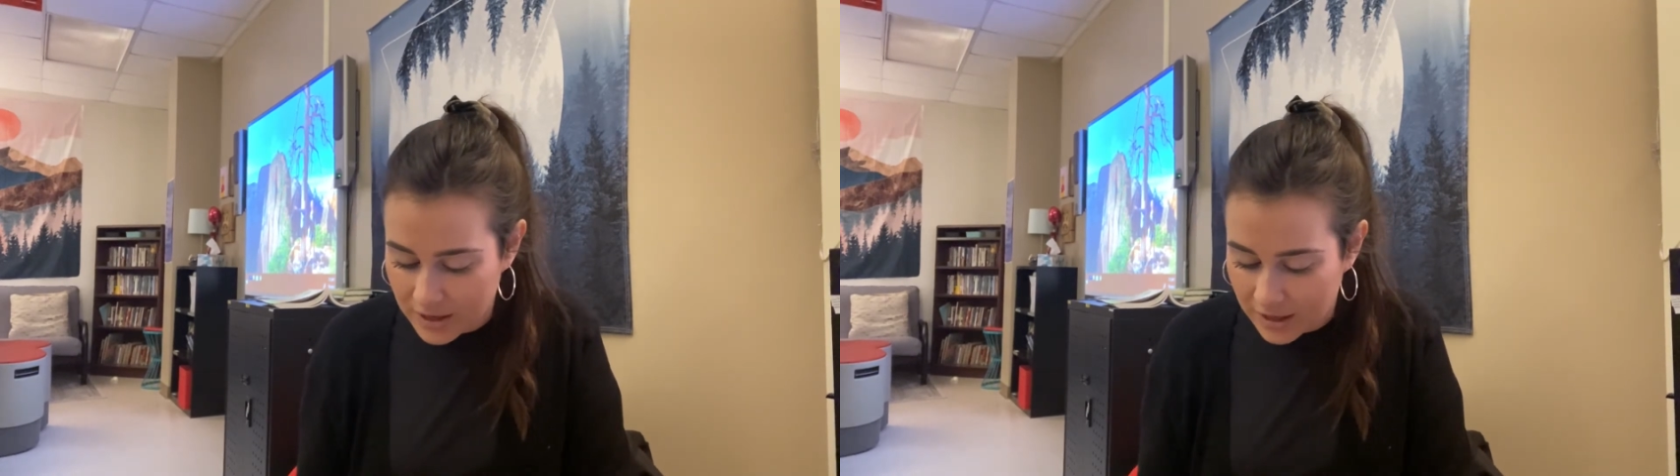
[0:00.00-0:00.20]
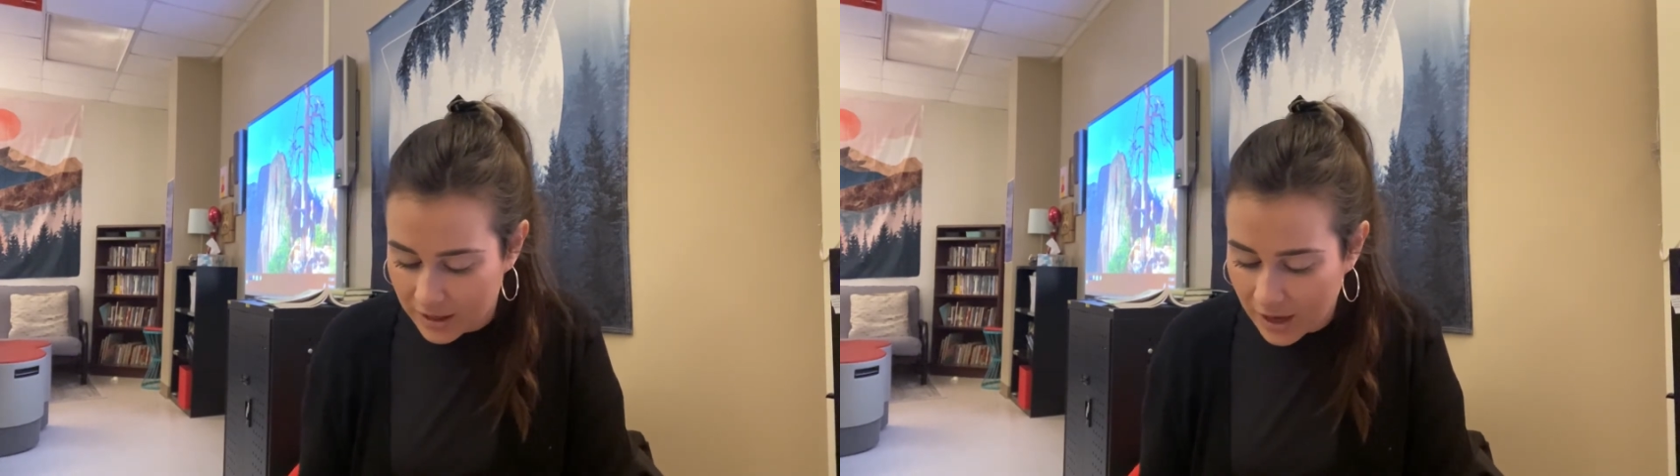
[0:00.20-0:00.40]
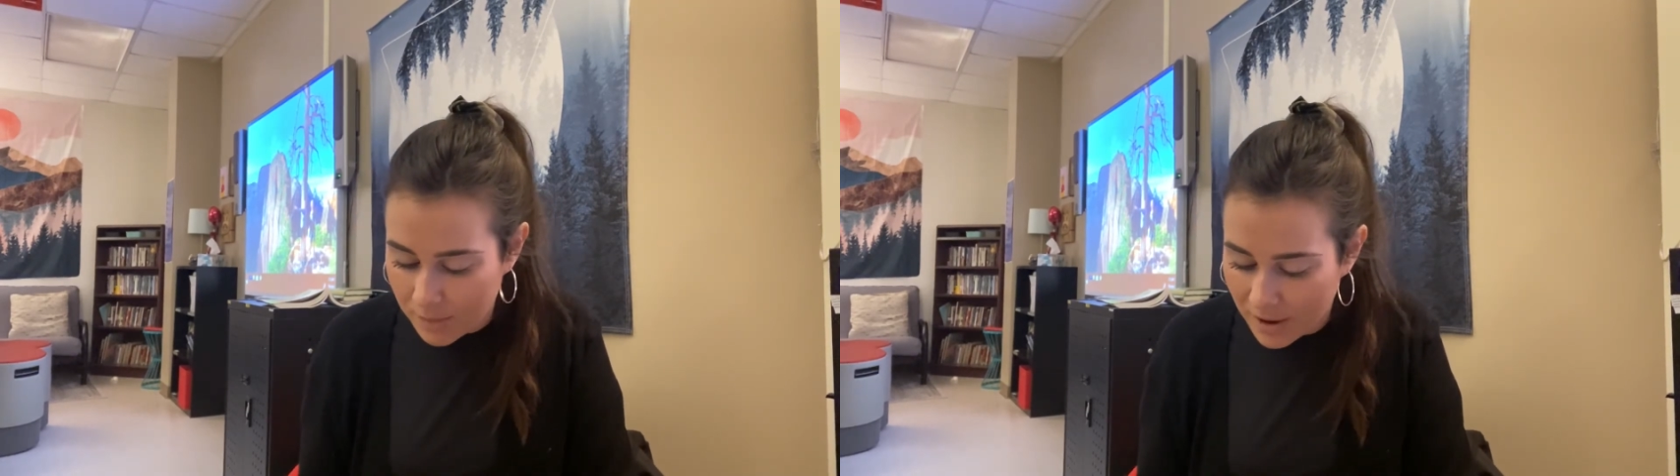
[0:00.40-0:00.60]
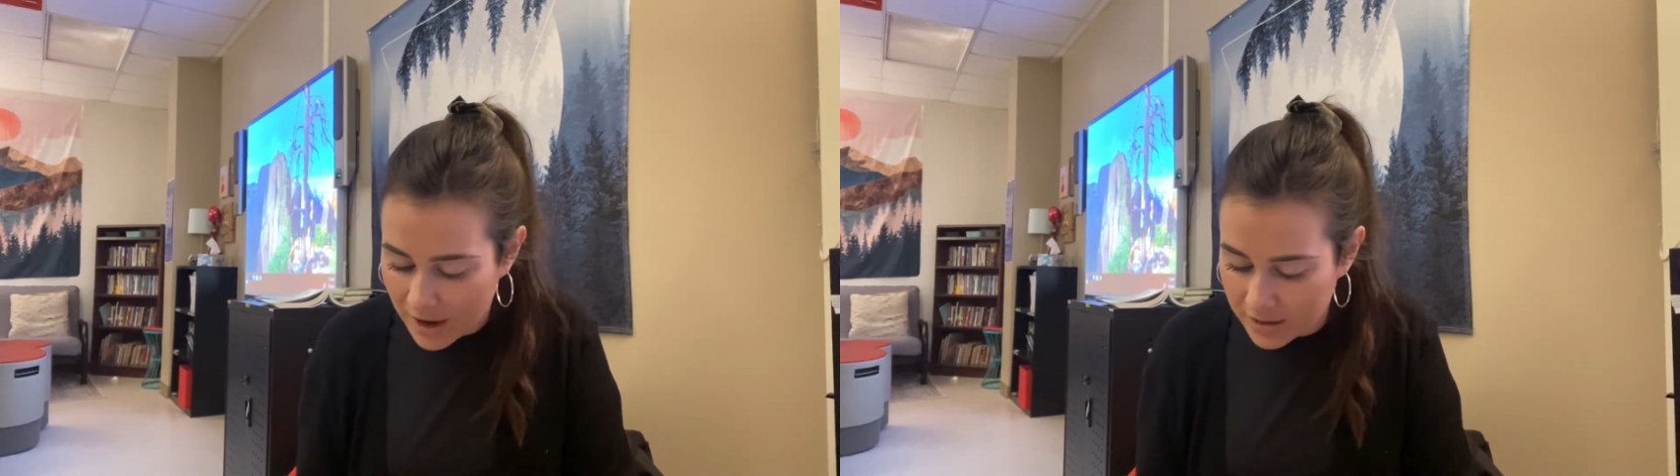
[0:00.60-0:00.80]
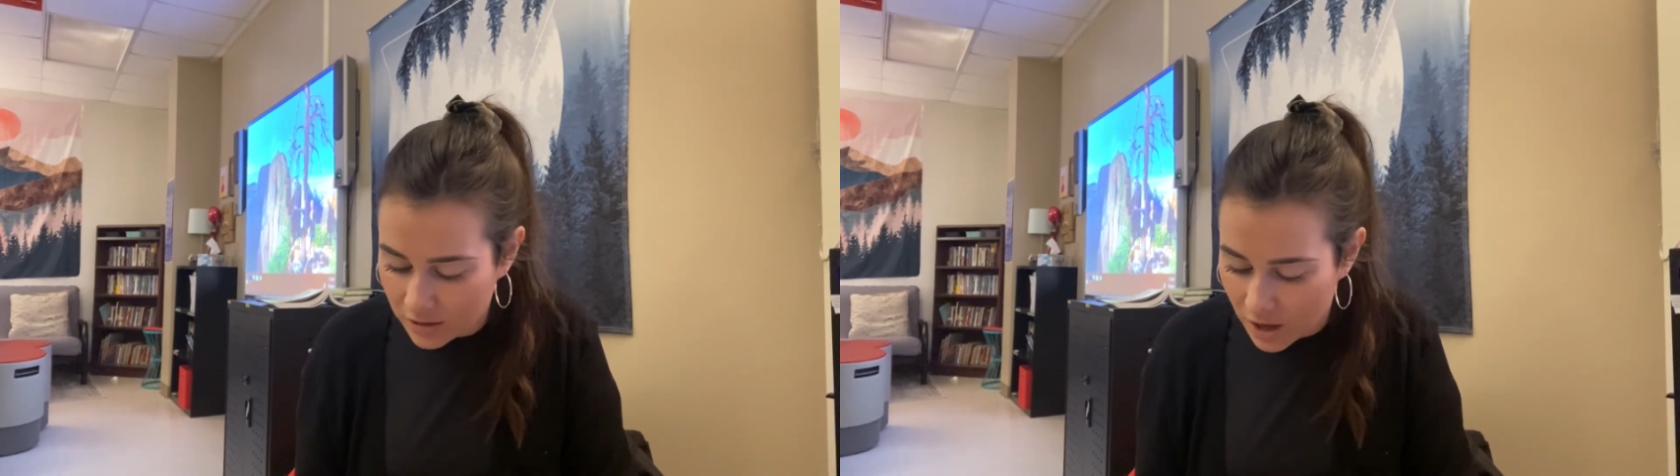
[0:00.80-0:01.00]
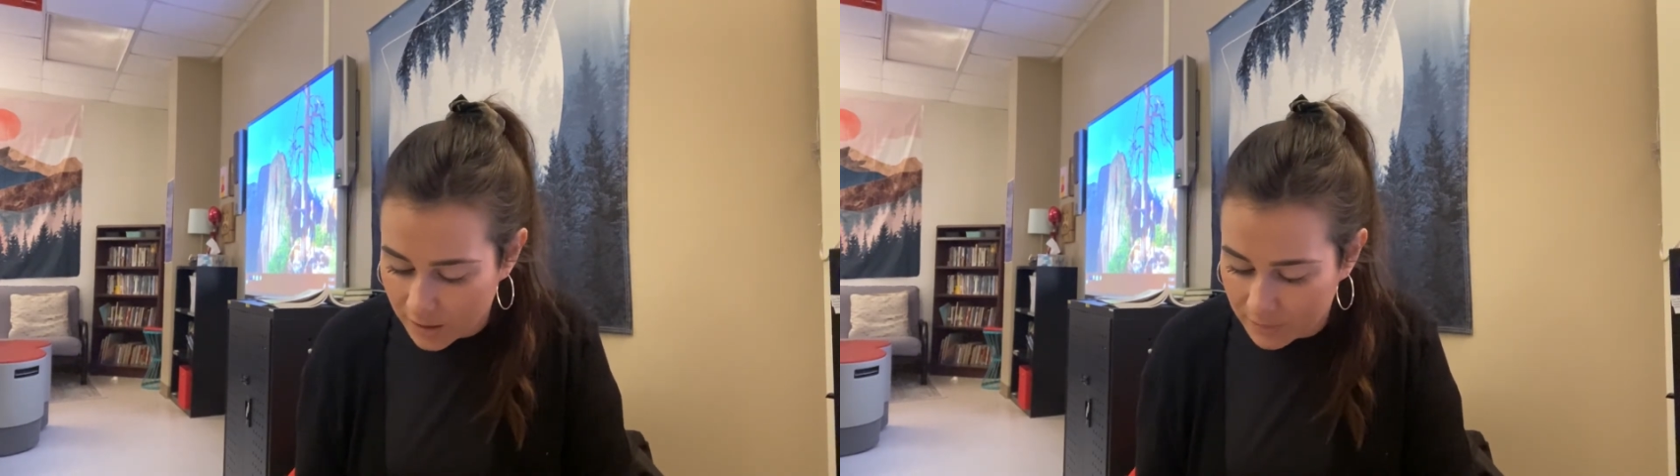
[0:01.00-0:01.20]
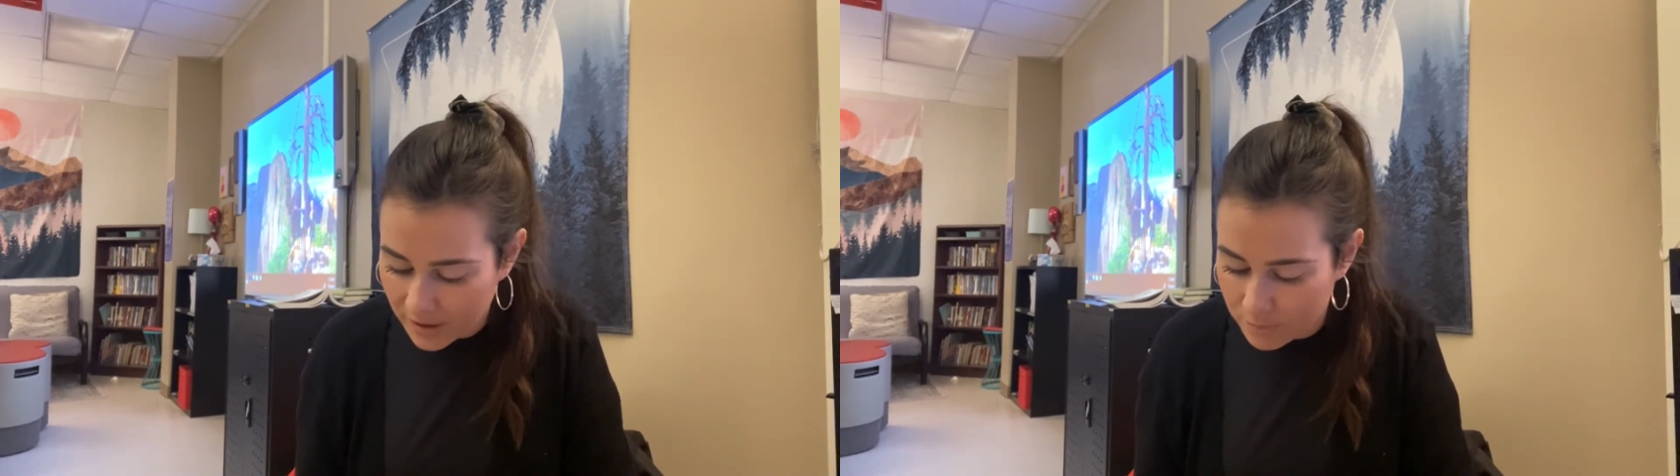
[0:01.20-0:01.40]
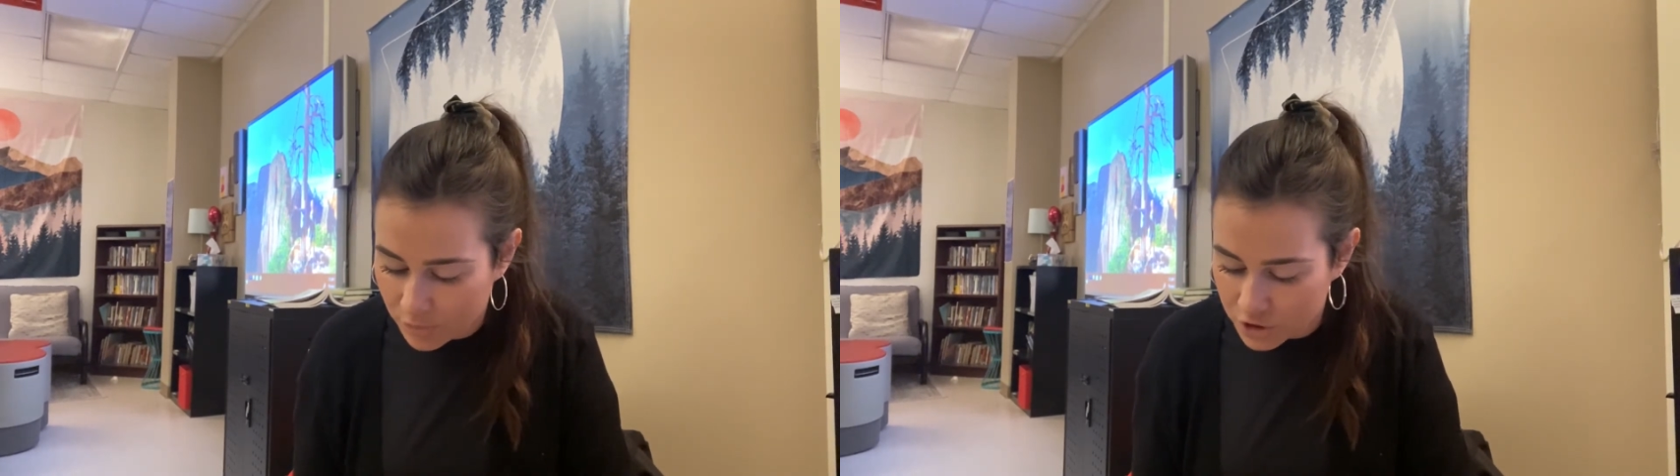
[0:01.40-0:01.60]
Kit got behind the log and
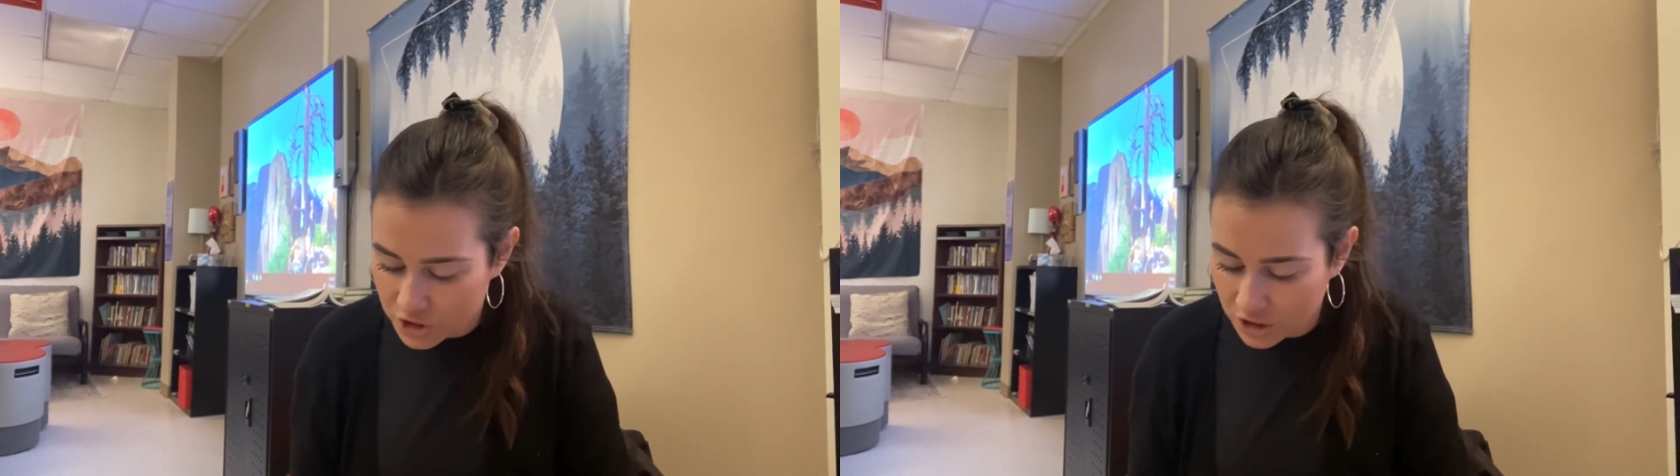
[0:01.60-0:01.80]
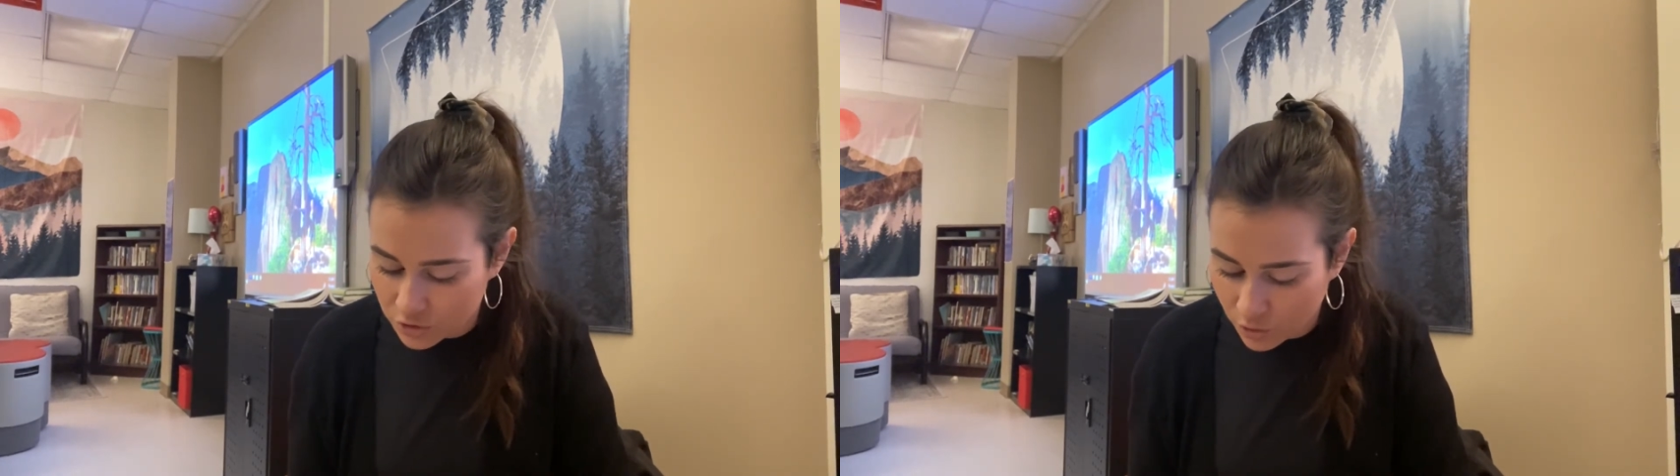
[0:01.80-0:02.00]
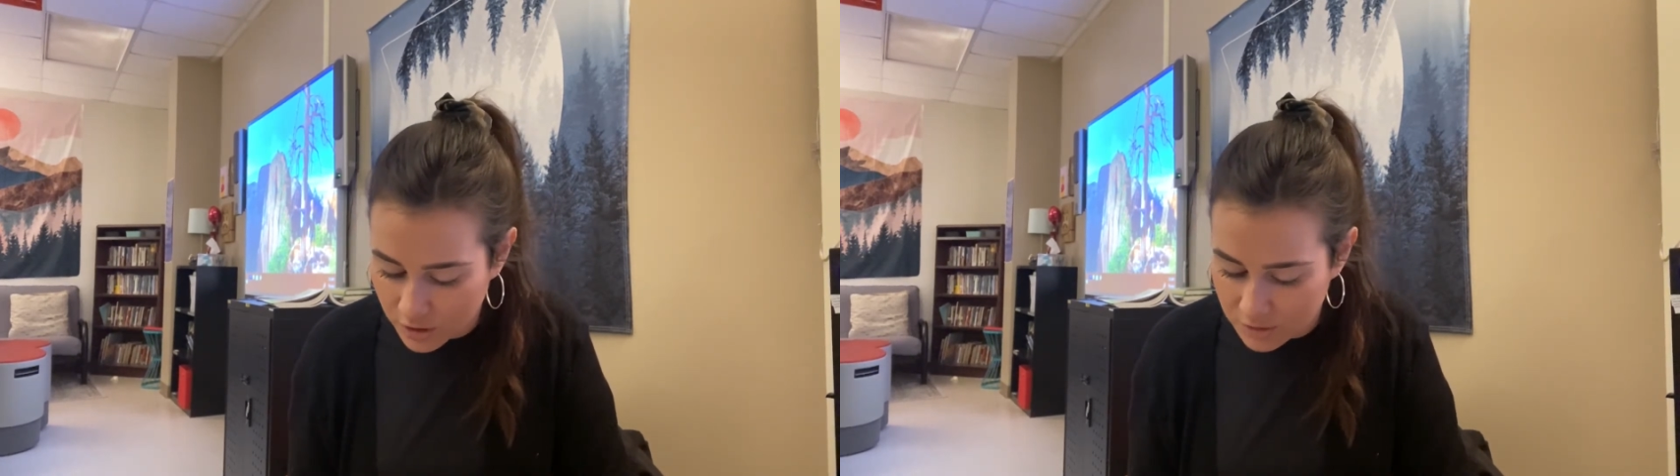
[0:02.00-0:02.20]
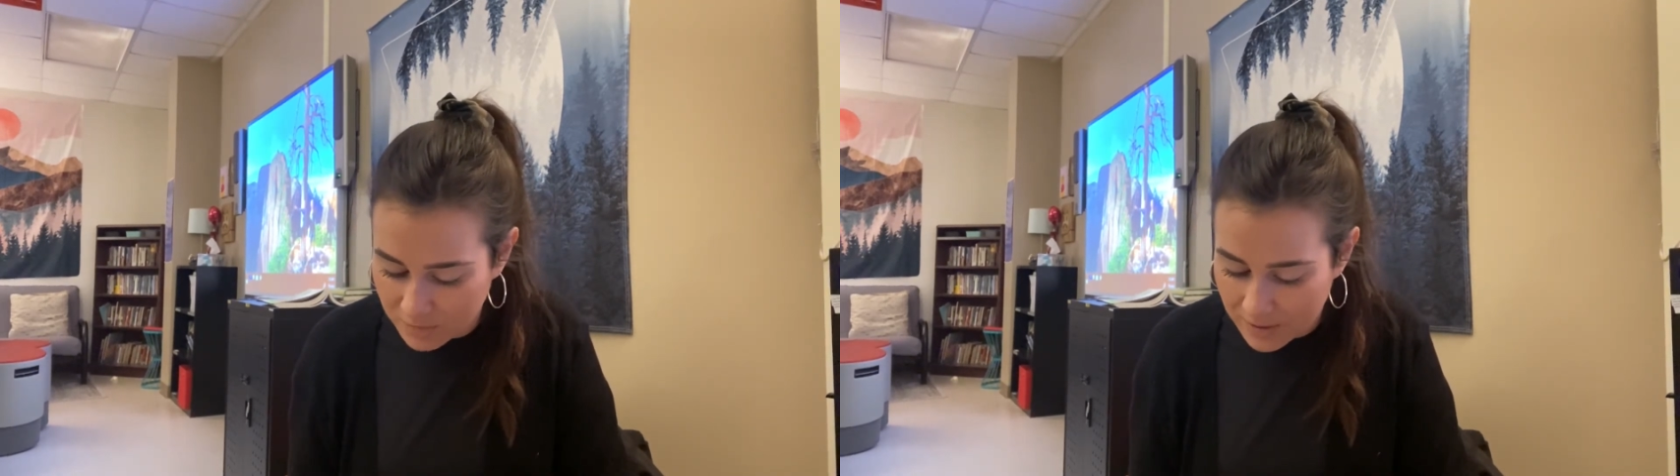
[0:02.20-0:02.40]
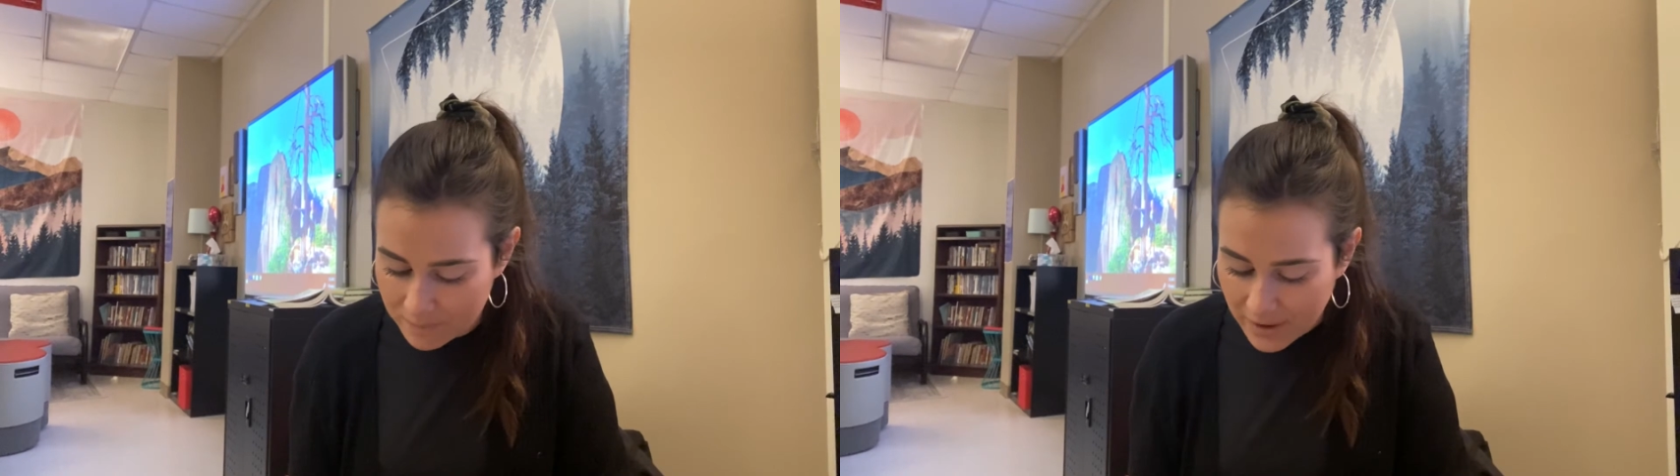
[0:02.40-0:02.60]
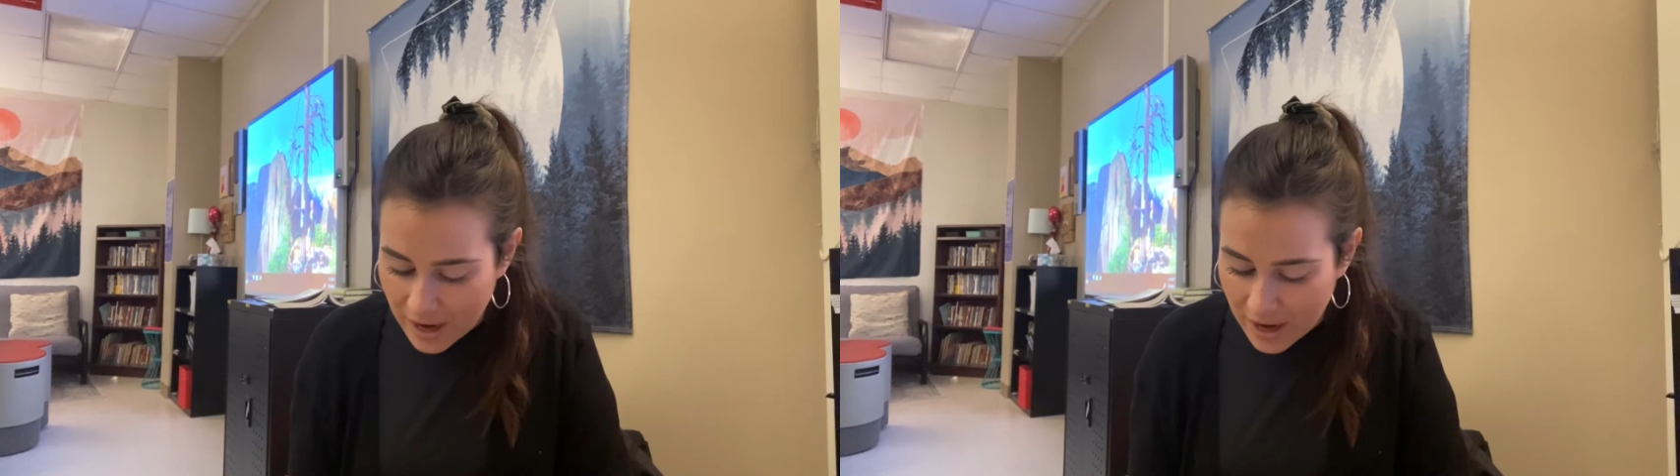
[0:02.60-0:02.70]
began pushing it towards me.